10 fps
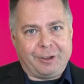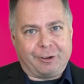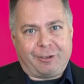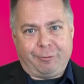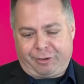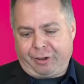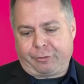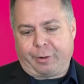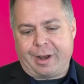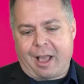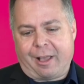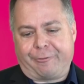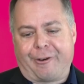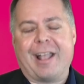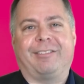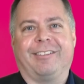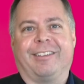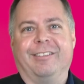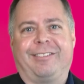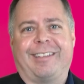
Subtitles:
Your two children, Francis and